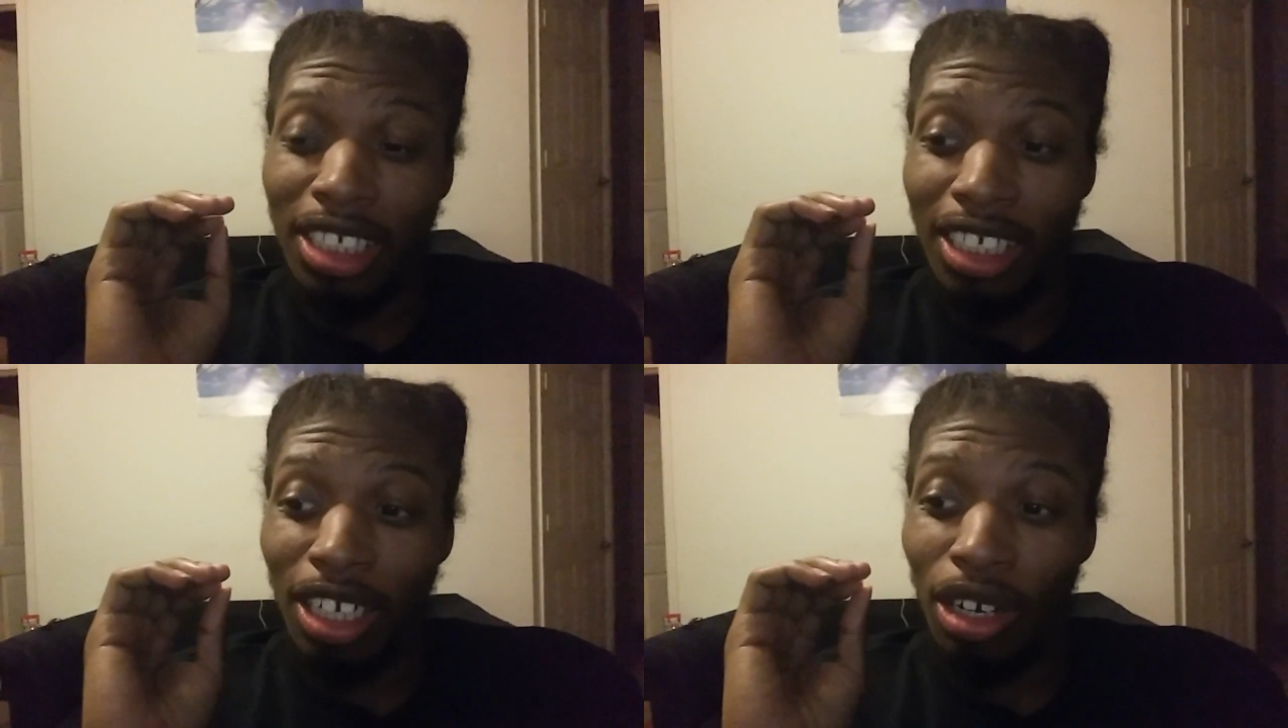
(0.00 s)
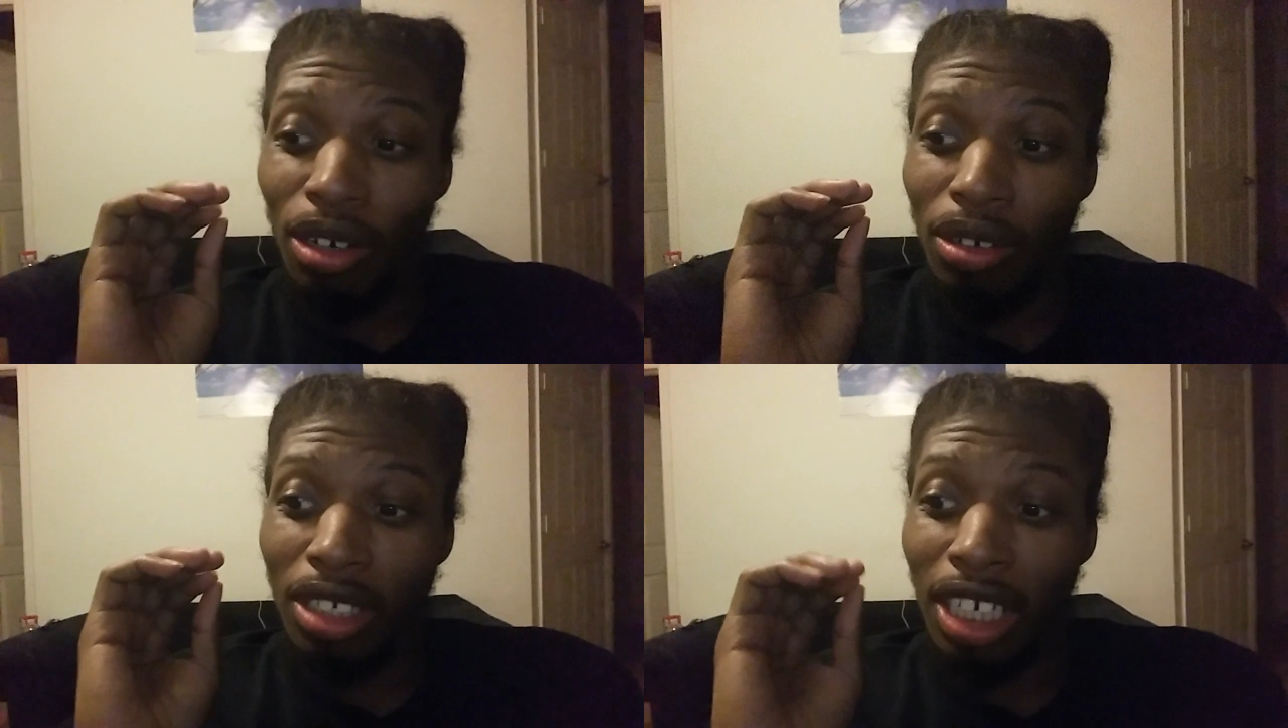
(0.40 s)

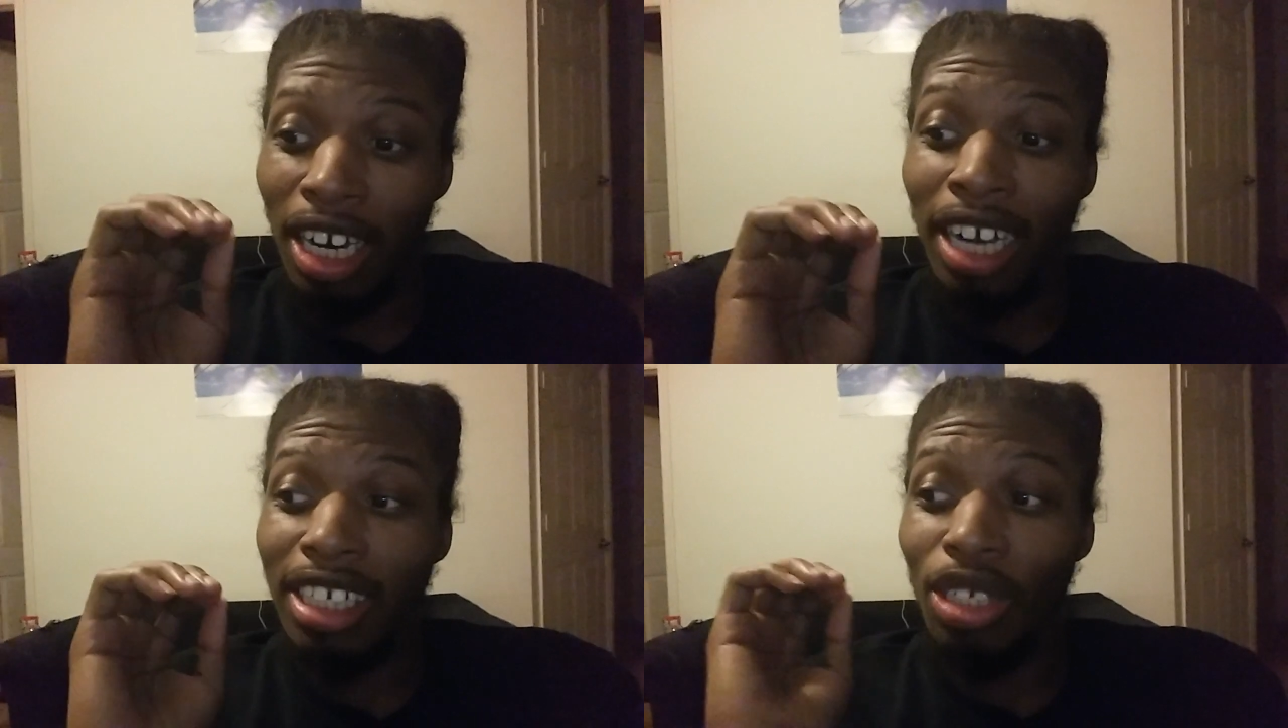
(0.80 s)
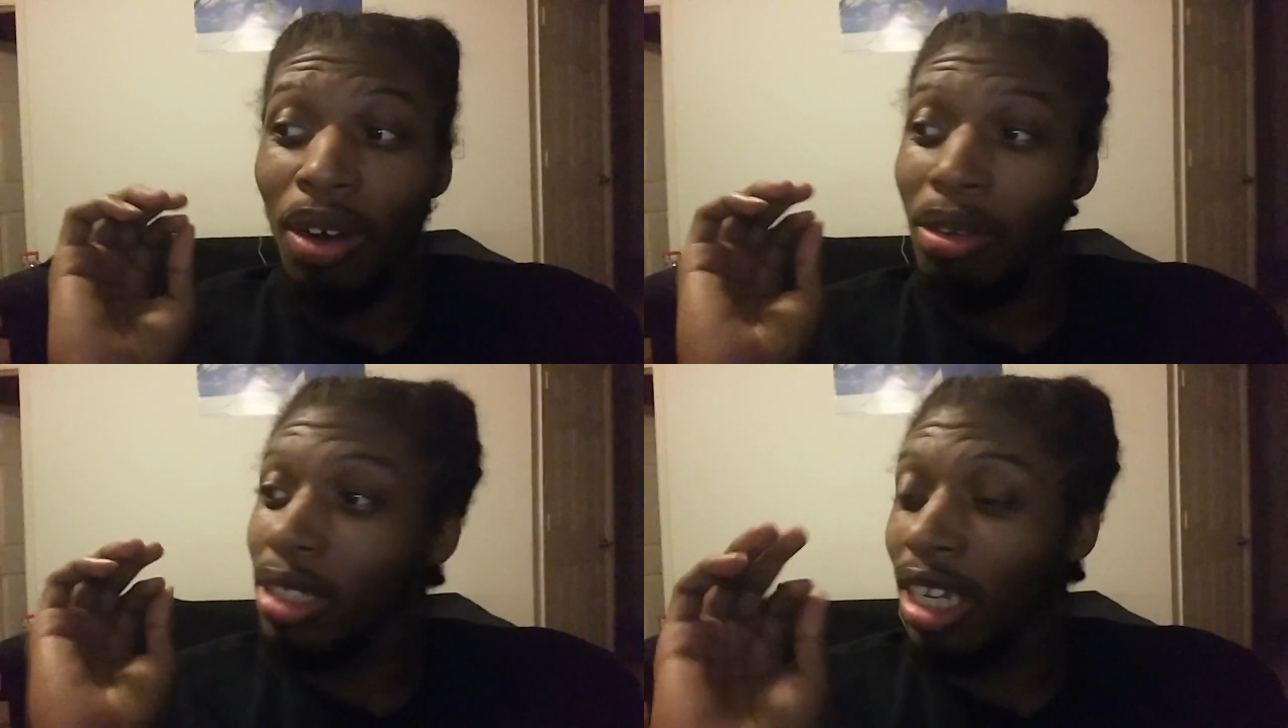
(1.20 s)
so tonight. So
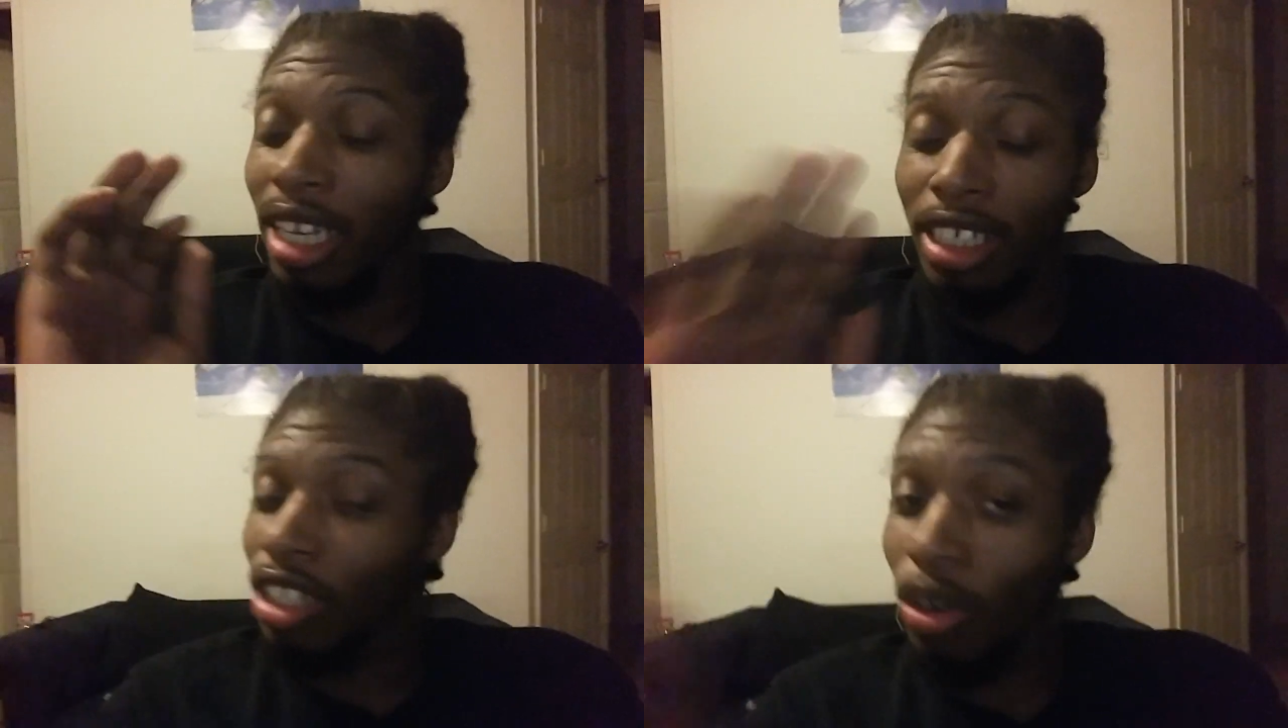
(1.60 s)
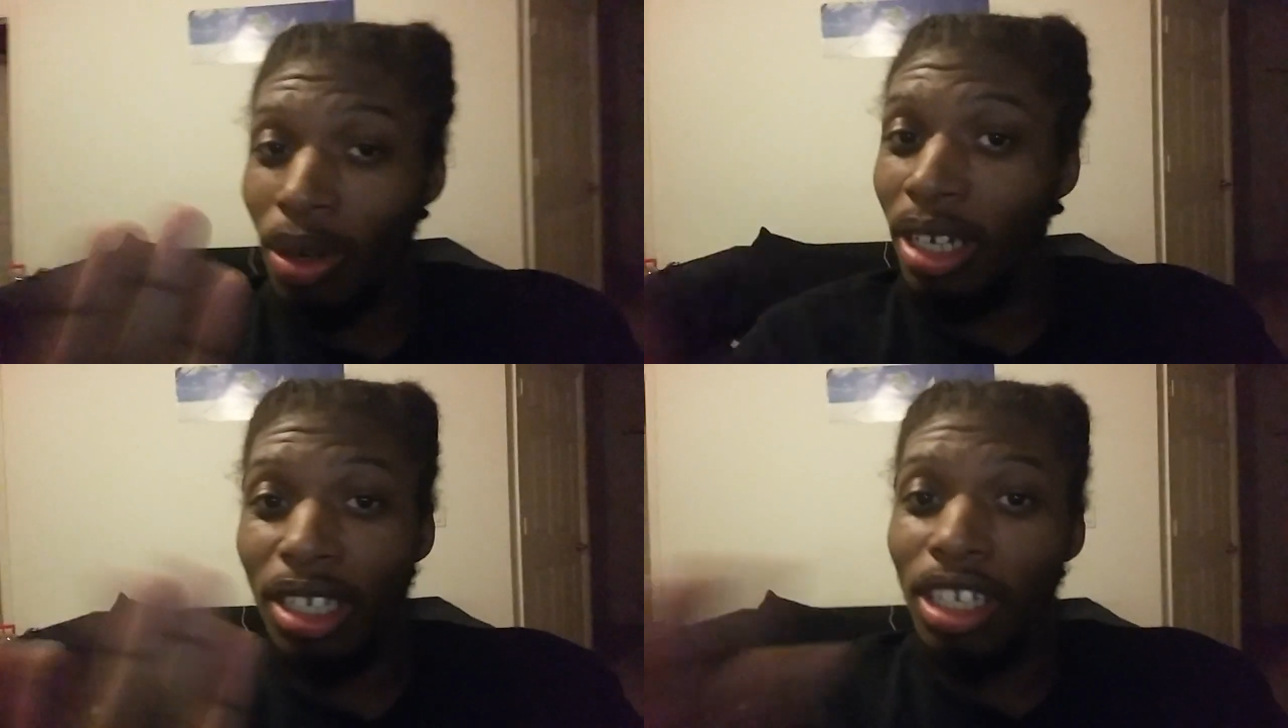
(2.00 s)
I was like, you know
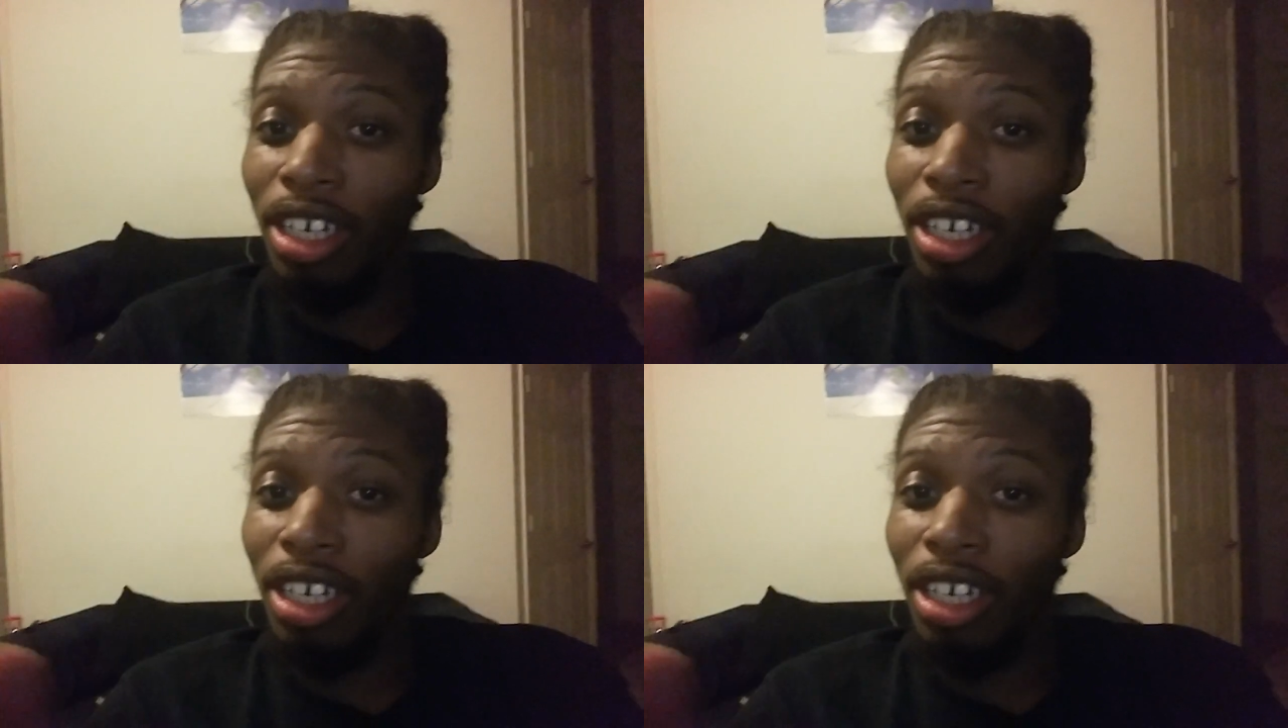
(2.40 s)
what?